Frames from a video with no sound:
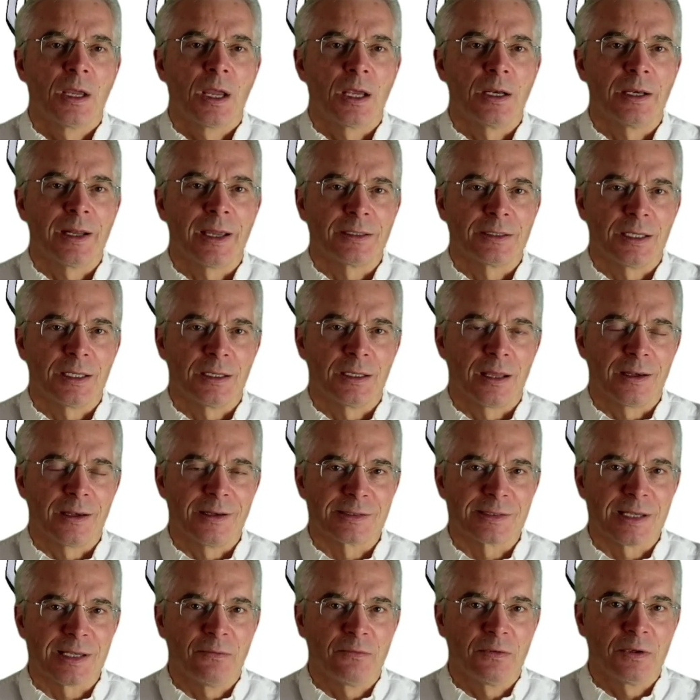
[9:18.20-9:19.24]
In
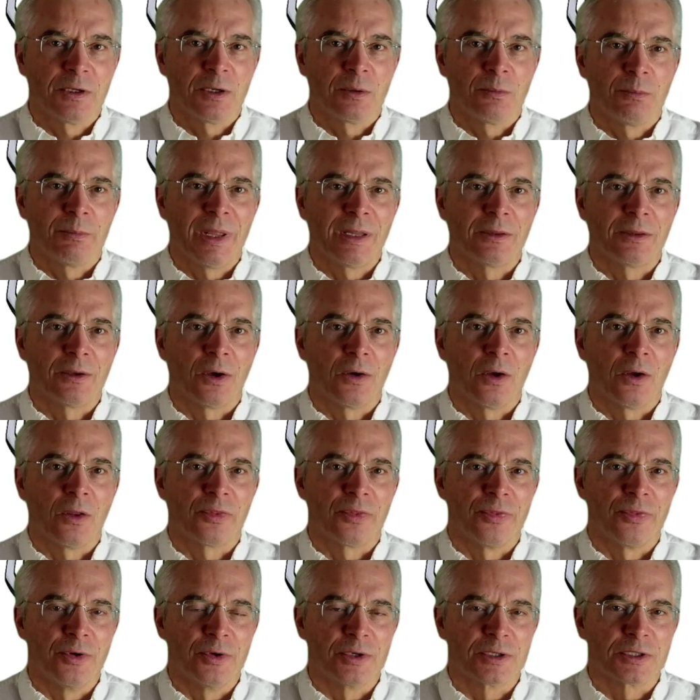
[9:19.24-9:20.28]
1997, mental health
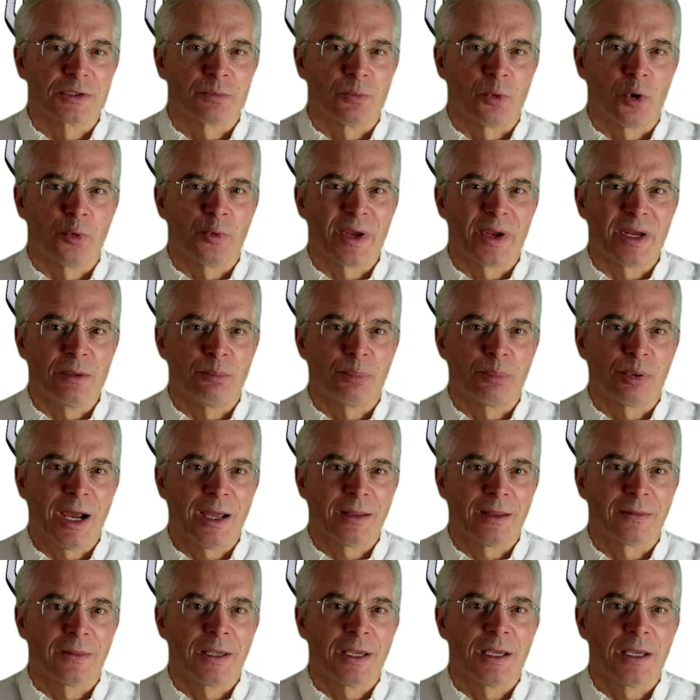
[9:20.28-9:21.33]
nurse Maureen
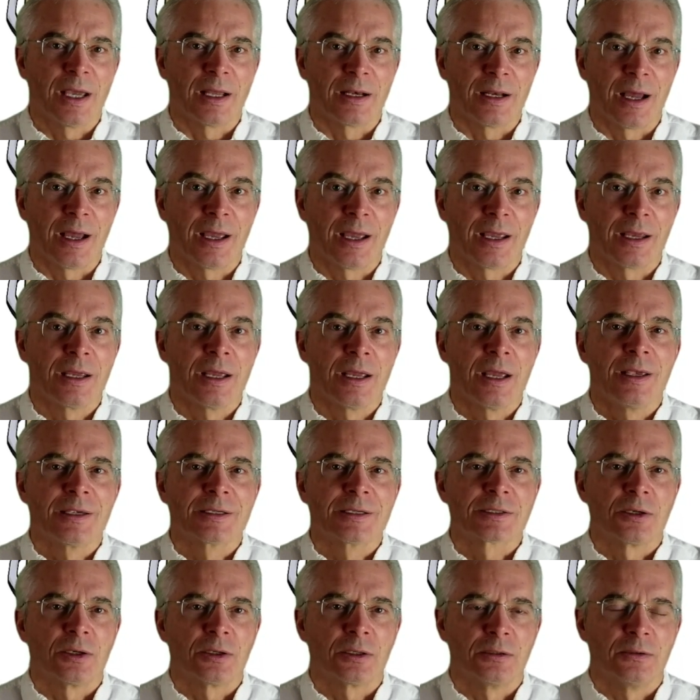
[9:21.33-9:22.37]
Prattley and I
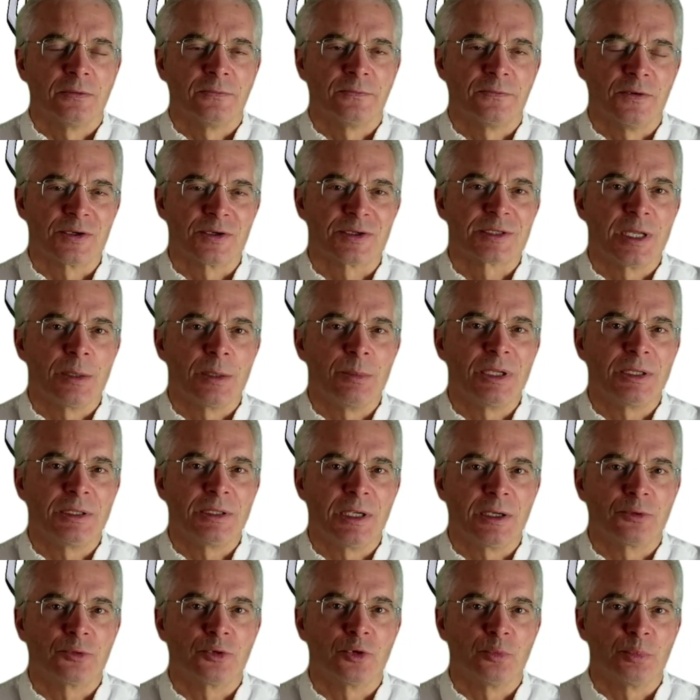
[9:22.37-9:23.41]
started the first
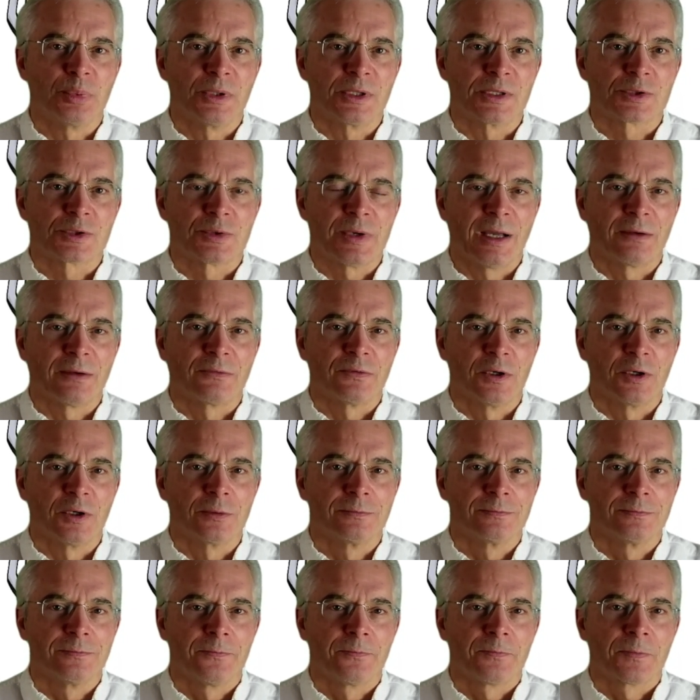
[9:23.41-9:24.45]
DBT group in Stratford.
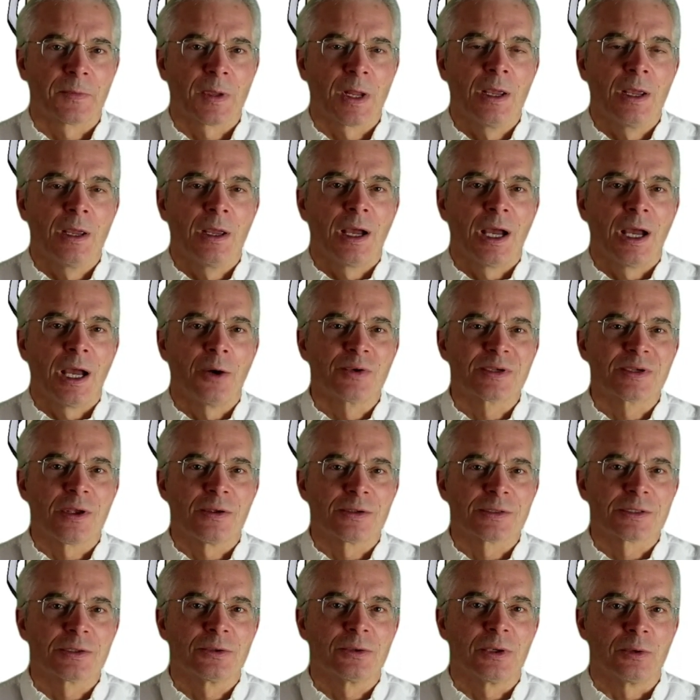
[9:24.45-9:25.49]
I was
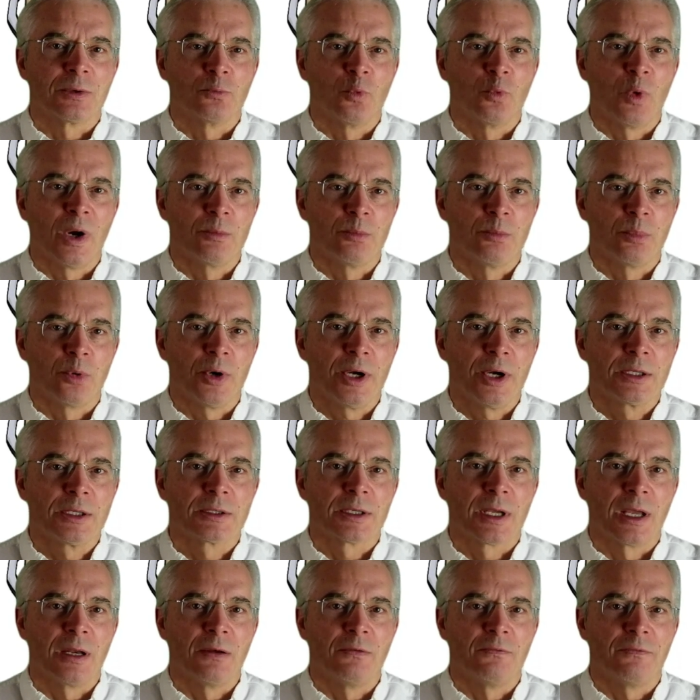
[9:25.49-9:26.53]
also at one point
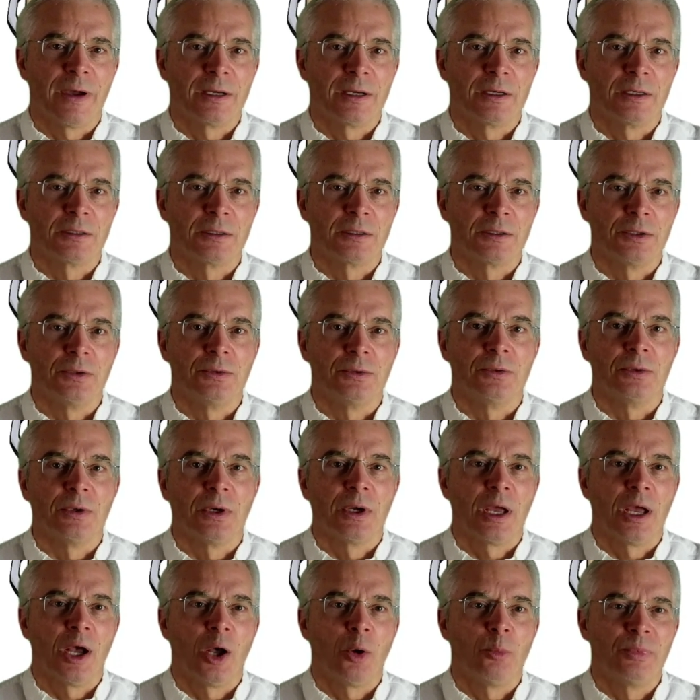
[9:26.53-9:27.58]
invited to
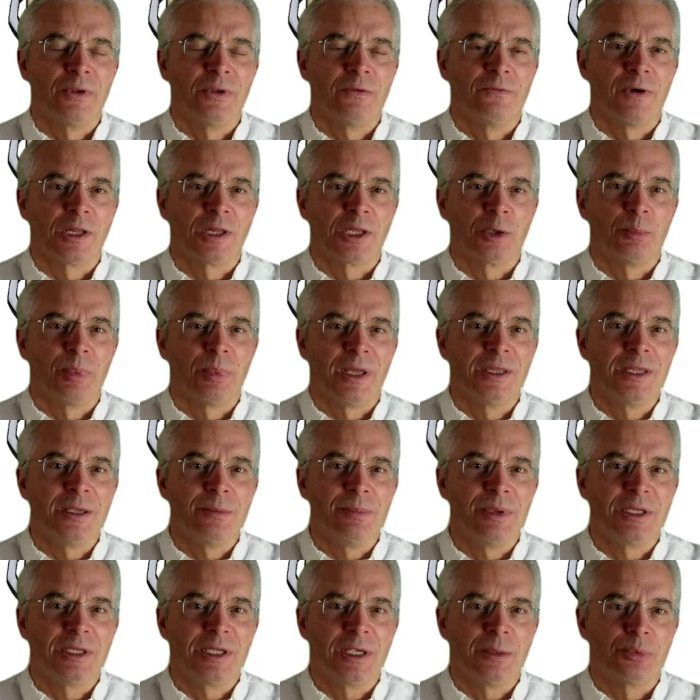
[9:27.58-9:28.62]
help develop a
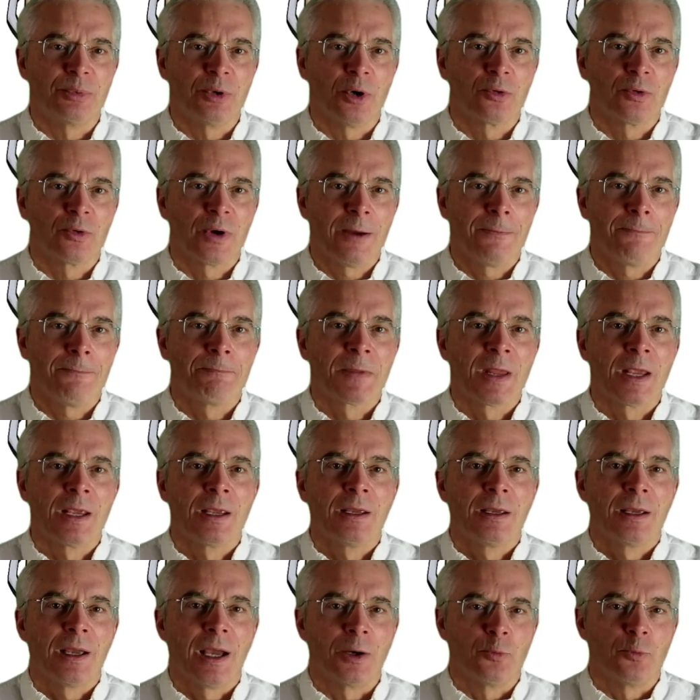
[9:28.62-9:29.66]
DBT program
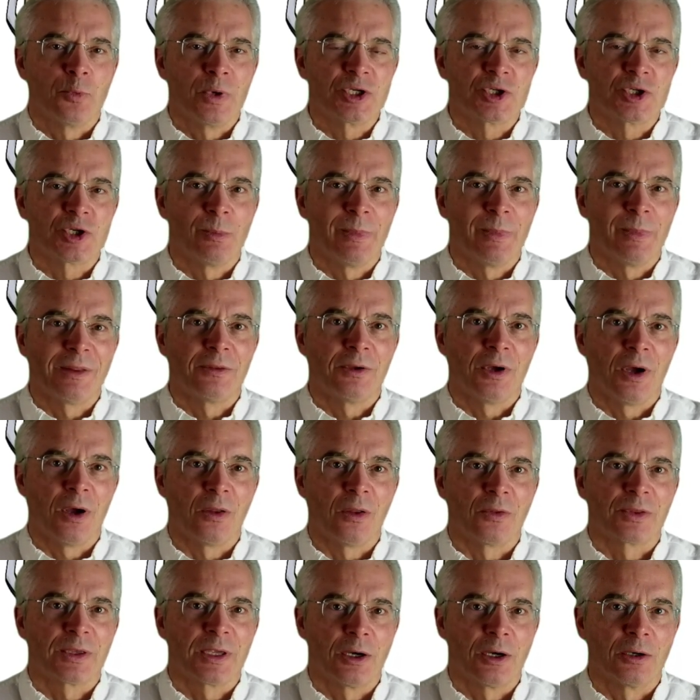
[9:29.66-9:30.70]
at Regional Mental
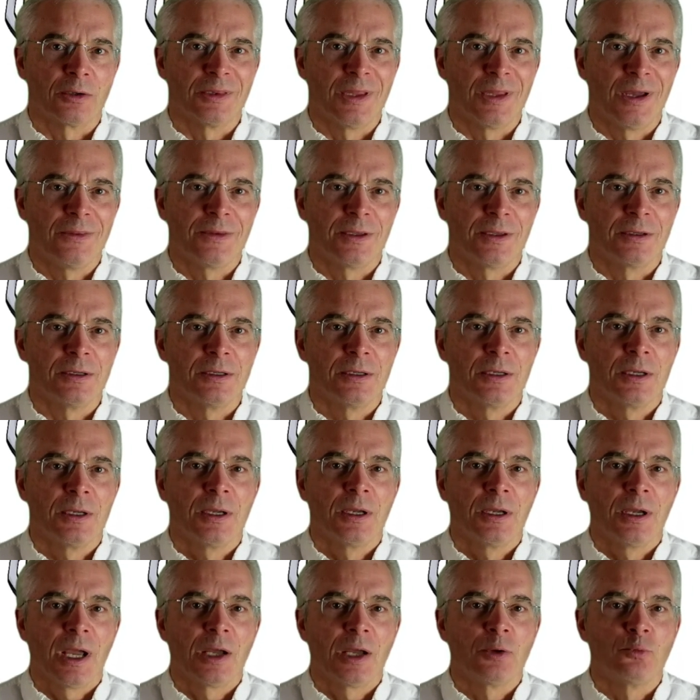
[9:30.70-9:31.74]
Health Care London
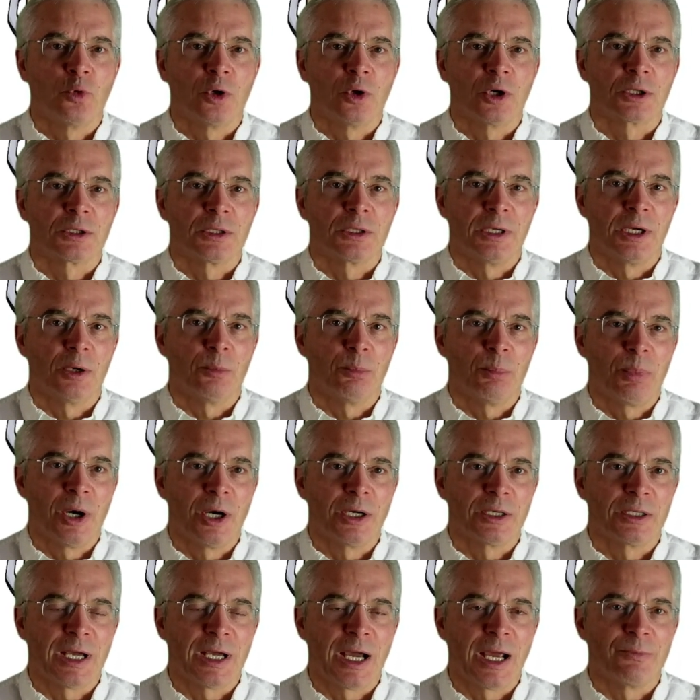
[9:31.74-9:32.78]
and worked there
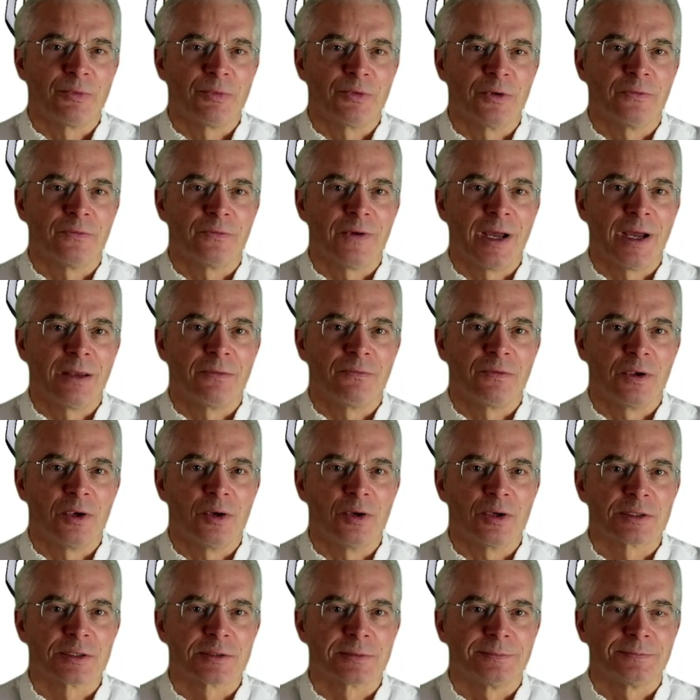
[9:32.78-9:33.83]
part-time for 5
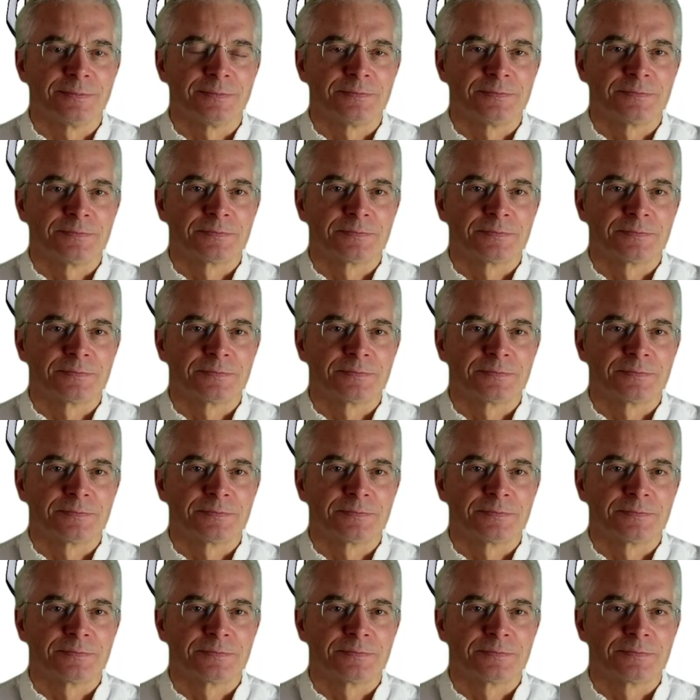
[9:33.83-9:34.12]
years.